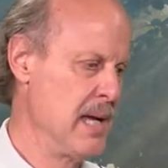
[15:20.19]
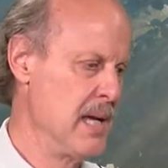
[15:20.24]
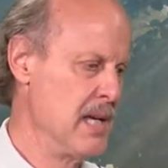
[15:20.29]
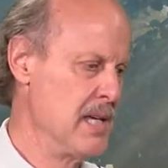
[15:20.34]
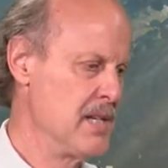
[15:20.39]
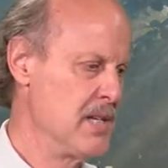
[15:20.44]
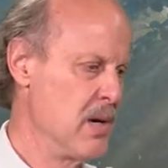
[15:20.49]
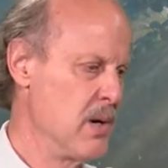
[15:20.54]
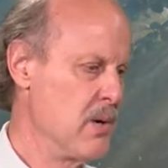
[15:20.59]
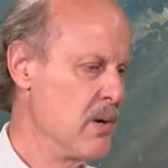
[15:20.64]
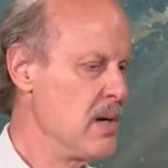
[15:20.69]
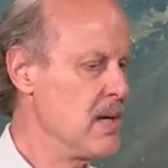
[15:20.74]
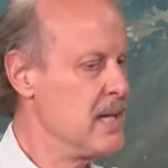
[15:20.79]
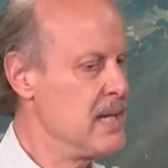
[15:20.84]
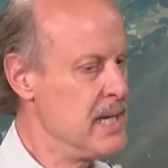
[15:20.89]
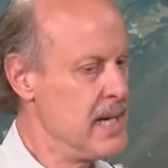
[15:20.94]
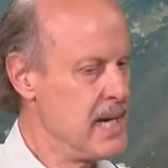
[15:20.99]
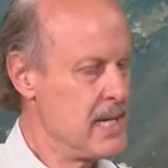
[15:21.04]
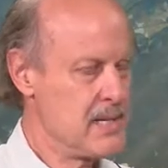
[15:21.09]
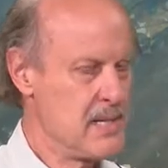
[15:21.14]
So
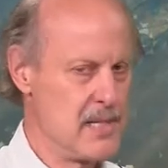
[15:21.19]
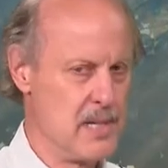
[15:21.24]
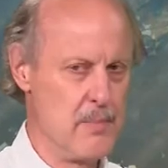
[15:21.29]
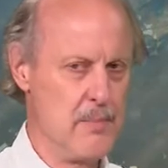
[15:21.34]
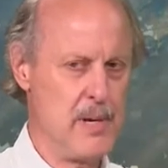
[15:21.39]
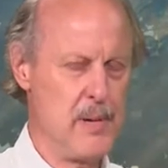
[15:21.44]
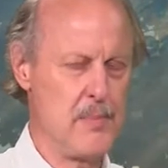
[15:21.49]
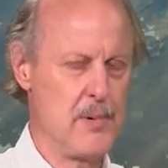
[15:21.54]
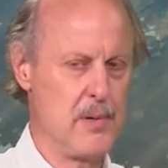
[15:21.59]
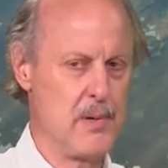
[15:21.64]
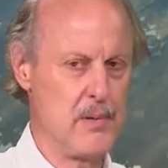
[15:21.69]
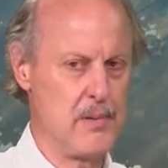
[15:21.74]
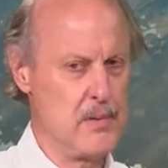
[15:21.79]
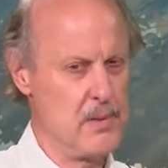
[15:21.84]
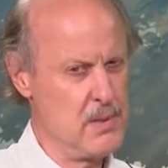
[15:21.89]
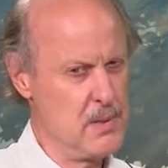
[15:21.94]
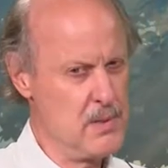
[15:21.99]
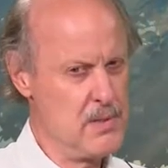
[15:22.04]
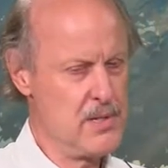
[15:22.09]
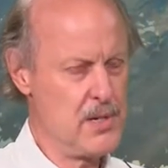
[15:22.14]
yes, some people
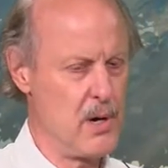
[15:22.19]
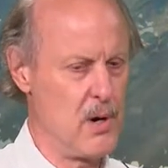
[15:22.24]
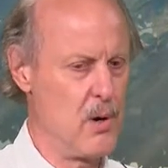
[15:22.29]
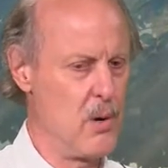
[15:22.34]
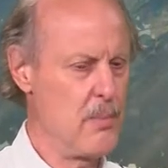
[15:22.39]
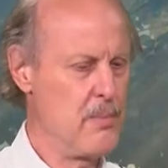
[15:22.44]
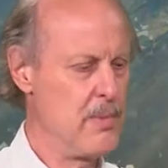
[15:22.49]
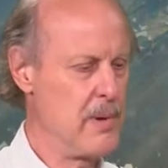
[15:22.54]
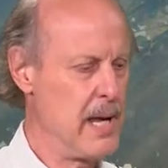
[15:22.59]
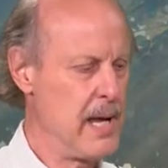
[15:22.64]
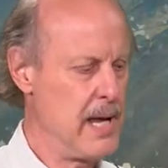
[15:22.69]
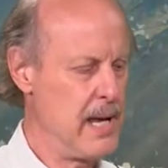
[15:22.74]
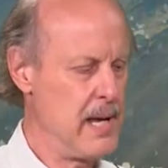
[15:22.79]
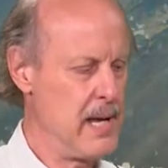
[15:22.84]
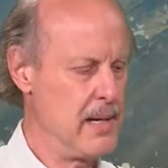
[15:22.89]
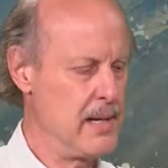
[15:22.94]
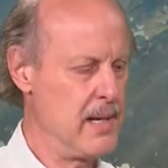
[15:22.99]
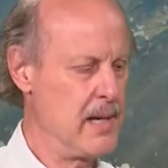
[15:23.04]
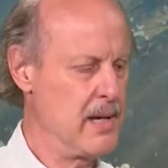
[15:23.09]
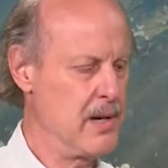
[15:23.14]
lose hope,
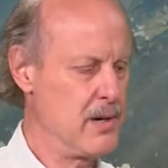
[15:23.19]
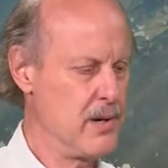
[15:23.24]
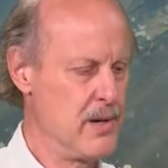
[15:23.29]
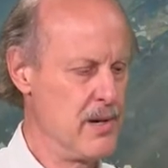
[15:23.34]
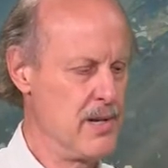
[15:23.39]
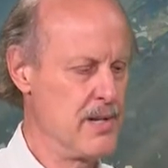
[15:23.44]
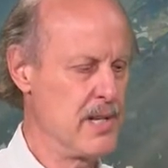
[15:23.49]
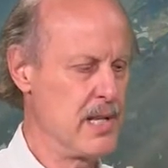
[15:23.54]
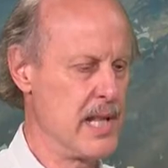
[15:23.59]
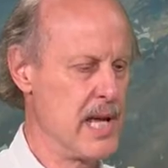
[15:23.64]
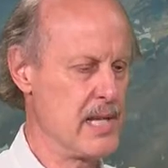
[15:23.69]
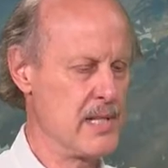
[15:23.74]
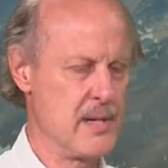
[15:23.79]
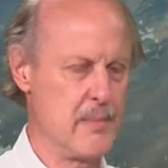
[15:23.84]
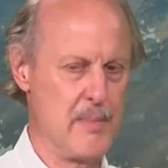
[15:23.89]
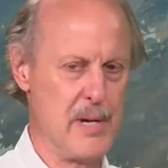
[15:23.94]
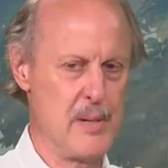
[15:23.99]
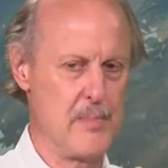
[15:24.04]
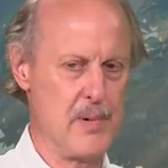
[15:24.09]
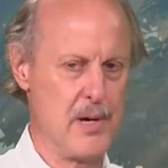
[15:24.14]
and encouraging that's a
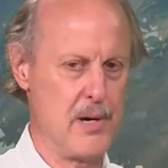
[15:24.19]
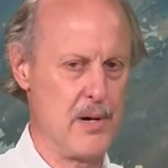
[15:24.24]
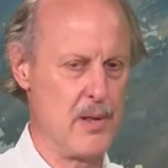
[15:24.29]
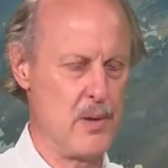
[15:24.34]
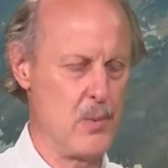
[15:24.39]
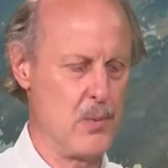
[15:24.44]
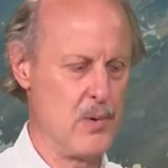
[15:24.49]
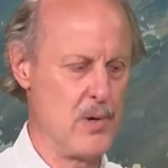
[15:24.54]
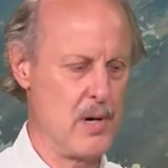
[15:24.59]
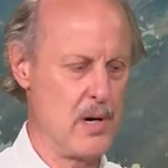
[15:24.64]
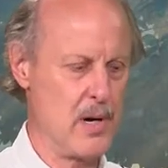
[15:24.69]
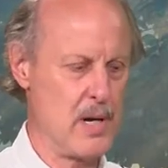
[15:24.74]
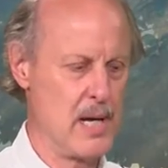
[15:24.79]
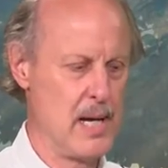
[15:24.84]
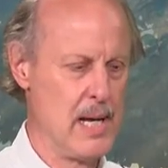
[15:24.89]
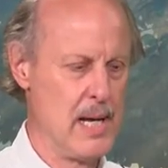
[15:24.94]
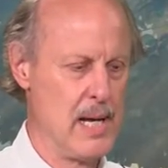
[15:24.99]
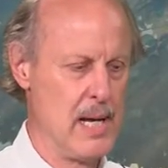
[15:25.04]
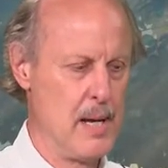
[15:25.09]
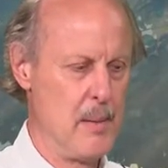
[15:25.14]
big part of the work.
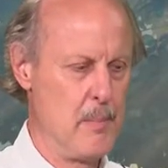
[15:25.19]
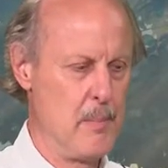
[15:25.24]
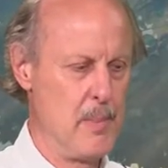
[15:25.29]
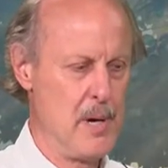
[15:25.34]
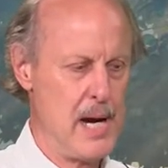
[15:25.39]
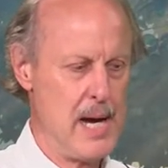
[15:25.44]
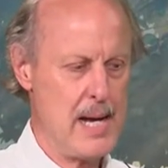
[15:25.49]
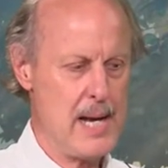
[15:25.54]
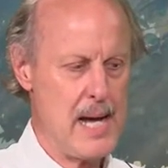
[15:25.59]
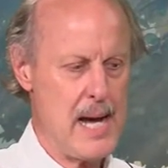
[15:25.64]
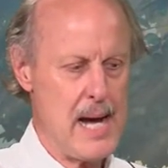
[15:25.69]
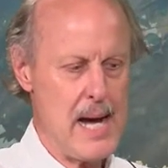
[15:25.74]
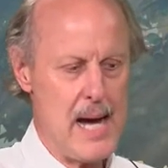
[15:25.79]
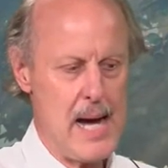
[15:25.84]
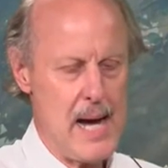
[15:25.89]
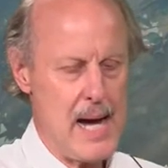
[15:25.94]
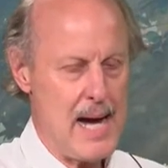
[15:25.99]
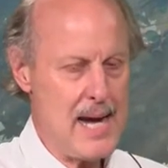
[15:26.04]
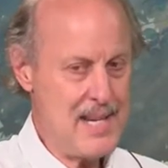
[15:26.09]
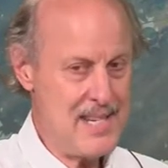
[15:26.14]
But
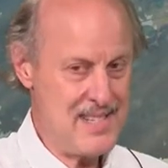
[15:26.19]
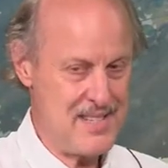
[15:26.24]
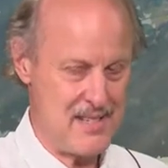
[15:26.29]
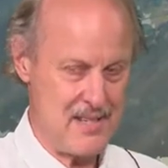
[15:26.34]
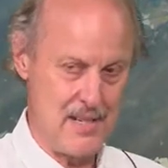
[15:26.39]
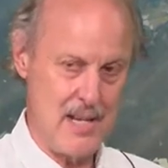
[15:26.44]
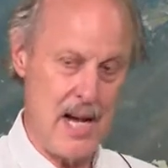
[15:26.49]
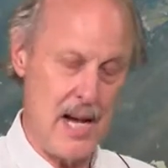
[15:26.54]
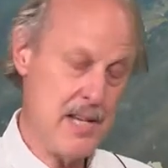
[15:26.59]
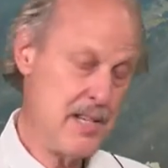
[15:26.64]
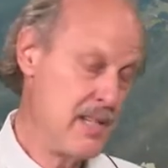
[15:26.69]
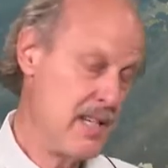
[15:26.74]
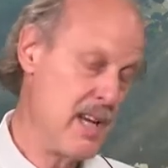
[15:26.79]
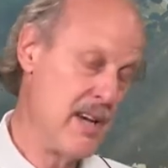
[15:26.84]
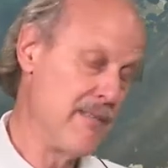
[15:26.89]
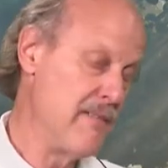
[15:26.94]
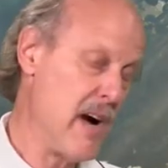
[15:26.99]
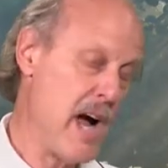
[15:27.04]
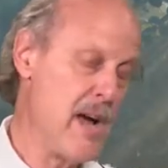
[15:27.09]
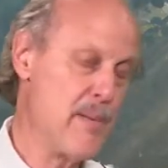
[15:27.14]
I see
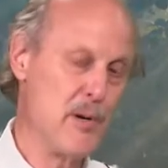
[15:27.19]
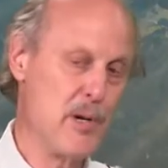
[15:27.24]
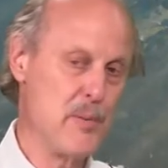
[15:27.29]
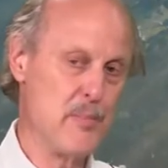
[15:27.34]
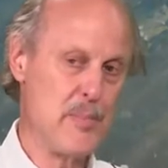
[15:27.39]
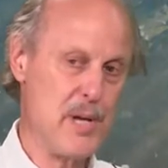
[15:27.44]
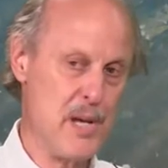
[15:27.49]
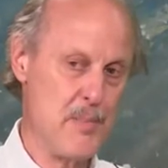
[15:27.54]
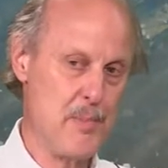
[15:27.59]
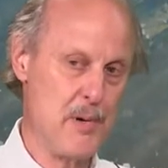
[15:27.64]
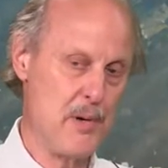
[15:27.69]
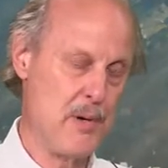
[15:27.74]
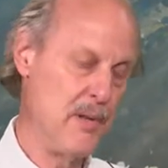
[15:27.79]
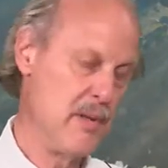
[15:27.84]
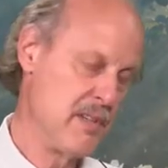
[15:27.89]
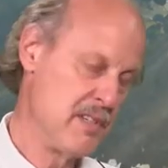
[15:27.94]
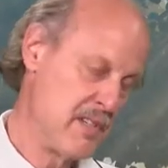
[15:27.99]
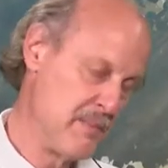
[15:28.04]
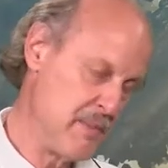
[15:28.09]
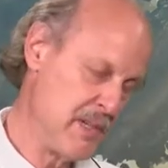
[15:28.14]
a vibrant
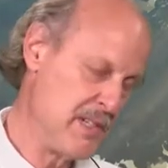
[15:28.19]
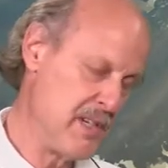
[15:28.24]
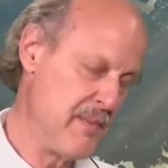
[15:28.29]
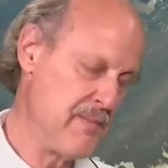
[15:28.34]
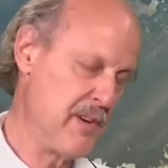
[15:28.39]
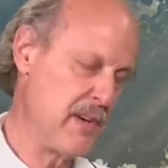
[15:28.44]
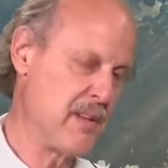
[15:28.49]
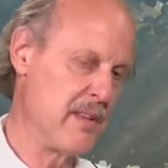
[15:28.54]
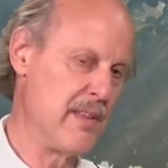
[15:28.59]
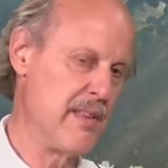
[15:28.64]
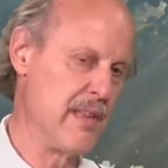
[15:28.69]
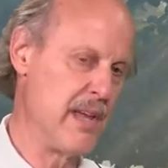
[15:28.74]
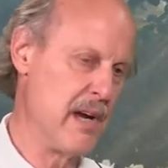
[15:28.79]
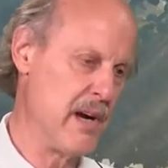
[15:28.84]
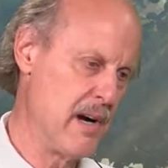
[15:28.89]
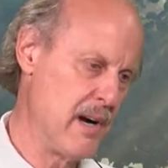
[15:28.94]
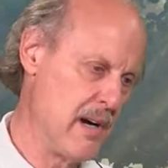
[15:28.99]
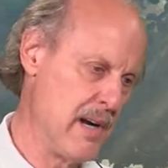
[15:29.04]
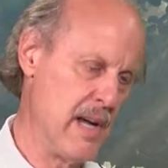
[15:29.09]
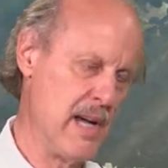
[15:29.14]
people specifically
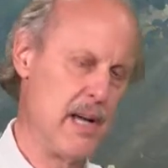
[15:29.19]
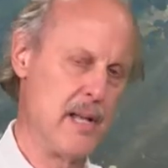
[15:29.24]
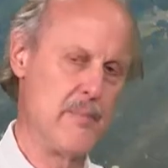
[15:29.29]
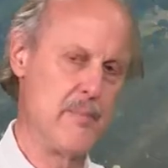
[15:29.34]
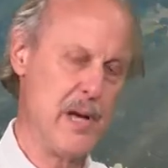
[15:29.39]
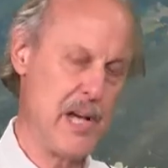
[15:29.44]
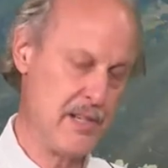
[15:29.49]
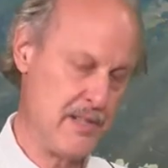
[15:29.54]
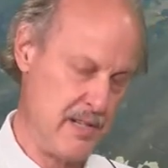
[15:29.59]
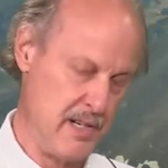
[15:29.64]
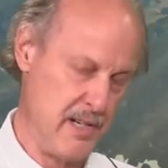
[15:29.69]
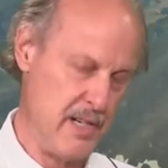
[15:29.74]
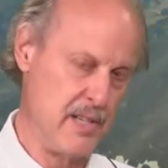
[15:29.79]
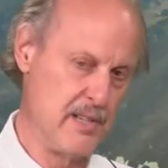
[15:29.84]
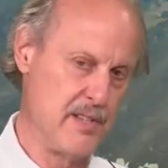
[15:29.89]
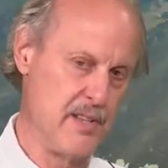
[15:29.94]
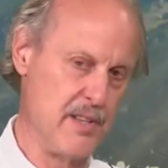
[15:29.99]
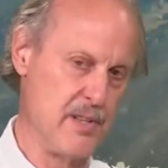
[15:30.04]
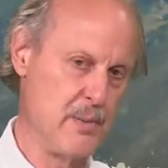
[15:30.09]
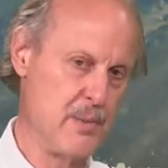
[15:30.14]
there, and
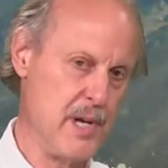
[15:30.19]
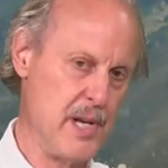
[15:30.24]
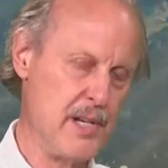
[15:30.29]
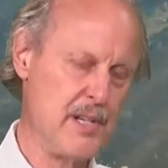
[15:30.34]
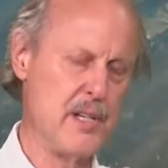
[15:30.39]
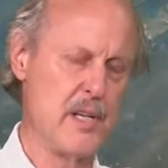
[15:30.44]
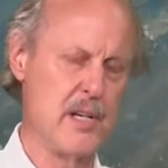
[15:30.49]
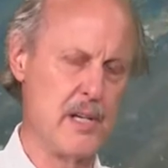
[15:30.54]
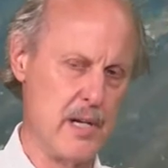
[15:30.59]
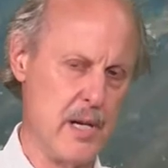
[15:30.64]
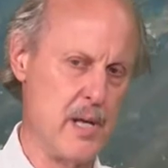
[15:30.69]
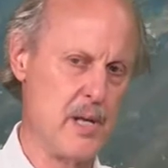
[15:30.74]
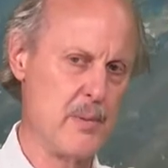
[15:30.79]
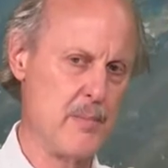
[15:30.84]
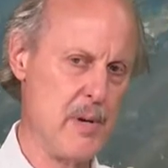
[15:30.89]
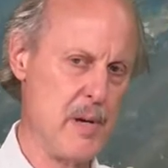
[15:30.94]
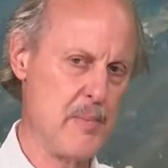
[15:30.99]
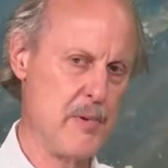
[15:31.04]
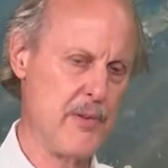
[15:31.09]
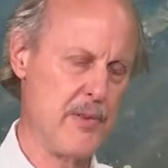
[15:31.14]
Palestinians in the region and other
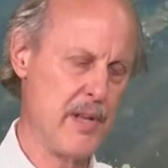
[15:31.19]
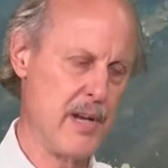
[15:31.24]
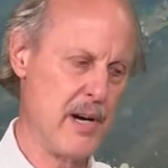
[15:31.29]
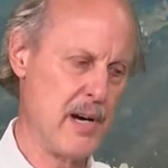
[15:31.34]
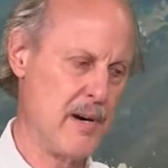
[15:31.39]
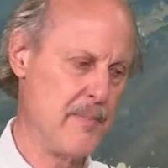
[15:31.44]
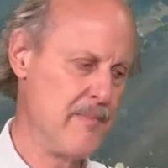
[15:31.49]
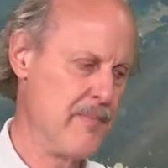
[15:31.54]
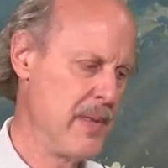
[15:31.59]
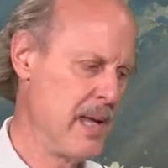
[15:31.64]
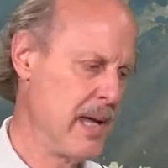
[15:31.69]
people there.